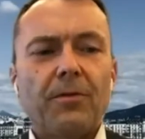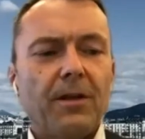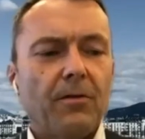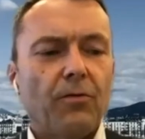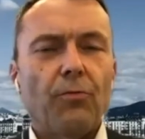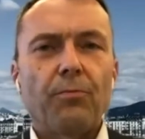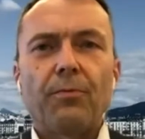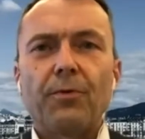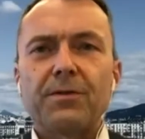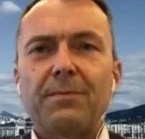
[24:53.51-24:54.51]
The group
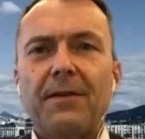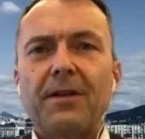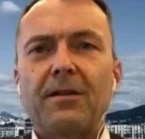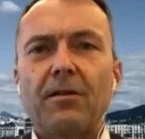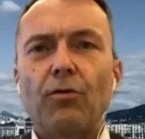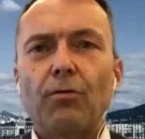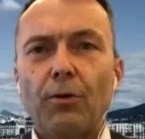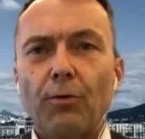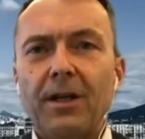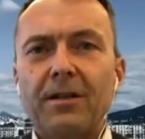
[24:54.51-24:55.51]
was mandated to
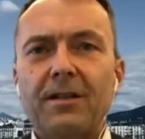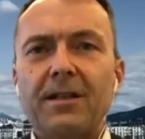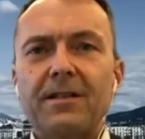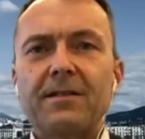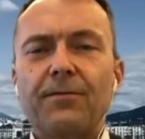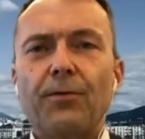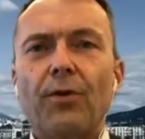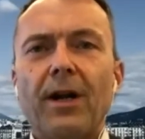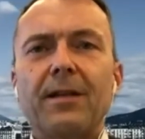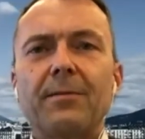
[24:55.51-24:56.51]
look at these
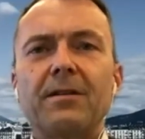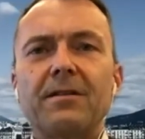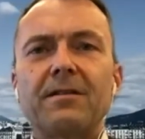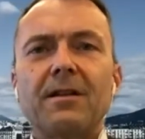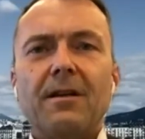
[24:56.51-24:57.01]
4 elements: